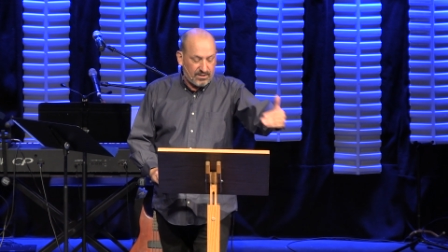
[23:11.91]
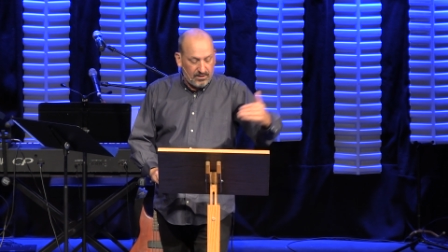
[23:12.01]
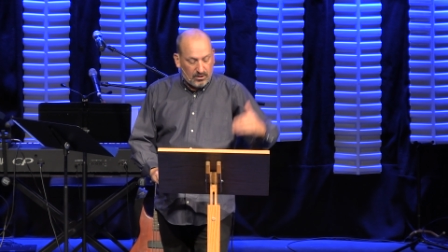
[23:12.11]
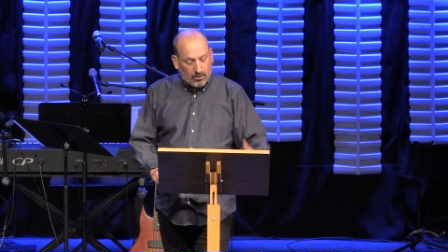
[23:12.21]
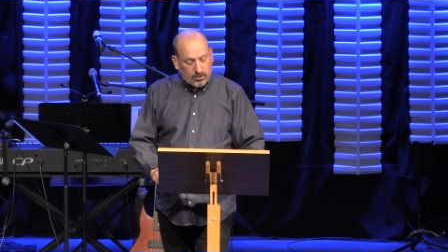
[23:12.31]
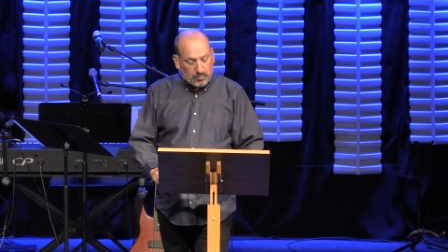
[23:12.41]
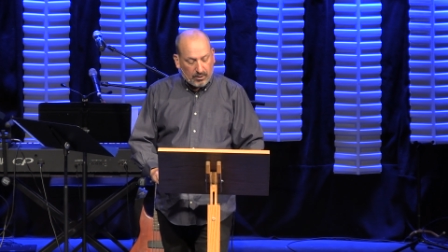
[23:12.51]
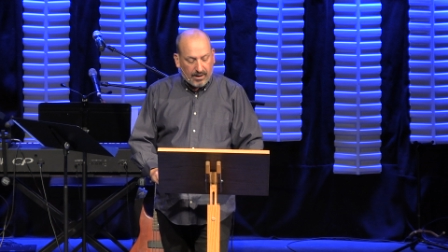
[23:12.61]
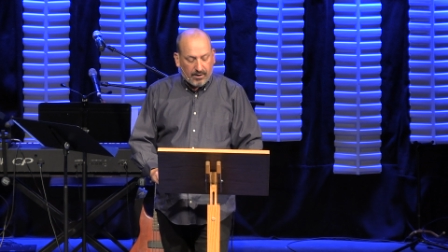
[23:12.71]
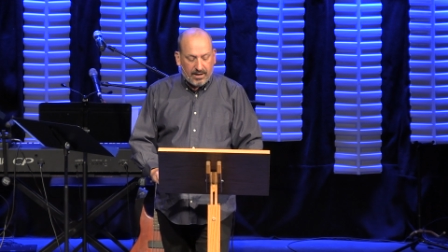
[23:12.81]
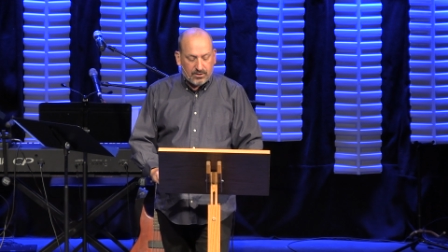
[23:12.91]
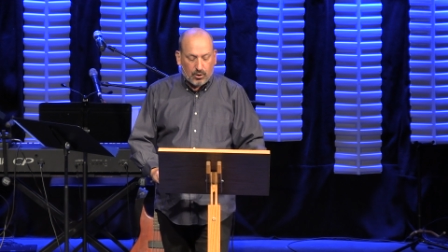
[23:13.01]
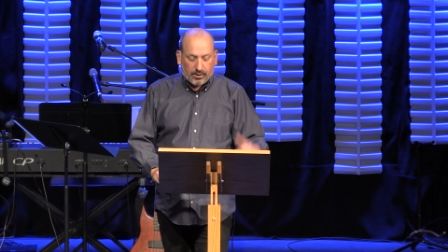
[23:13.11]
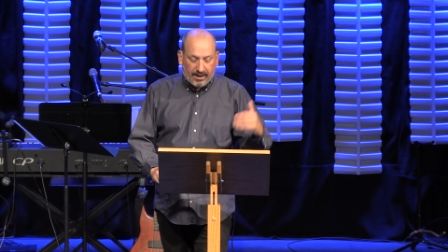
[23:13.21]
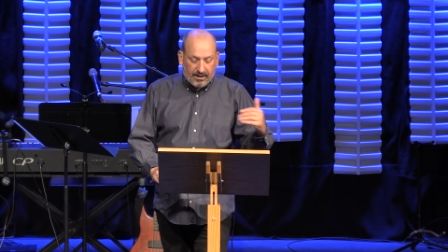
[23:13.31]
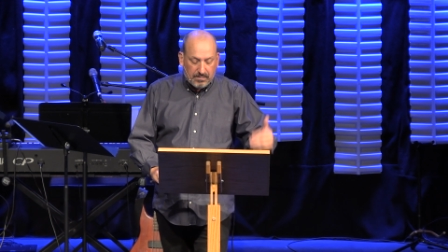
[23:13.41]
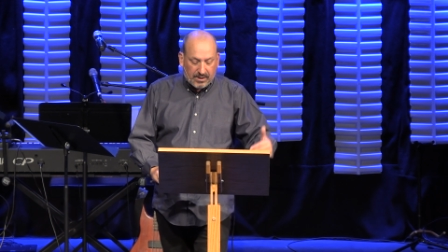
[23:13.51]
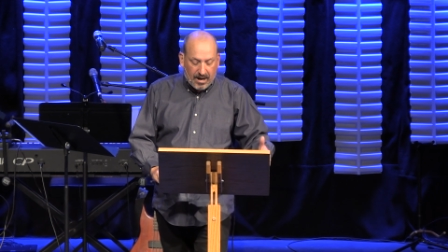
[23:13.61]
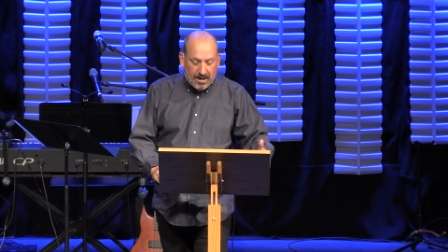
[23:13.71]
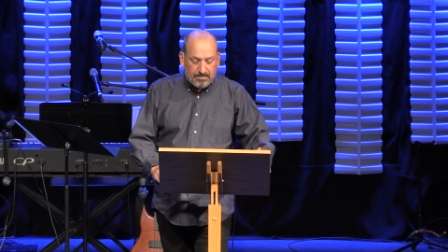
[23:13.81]
in the Lord's Prayer is, Your kingdom
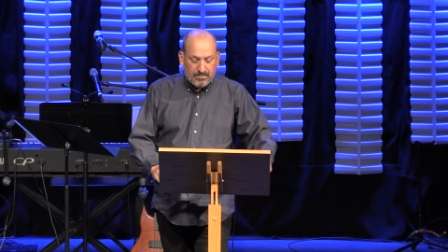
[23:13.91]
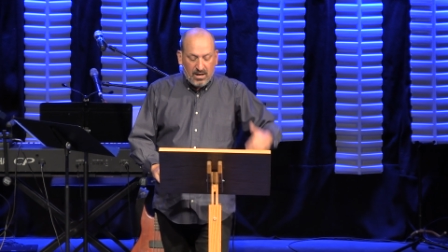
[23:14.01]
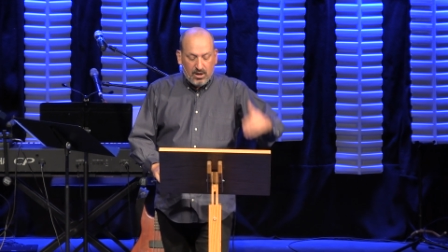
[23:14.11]
come,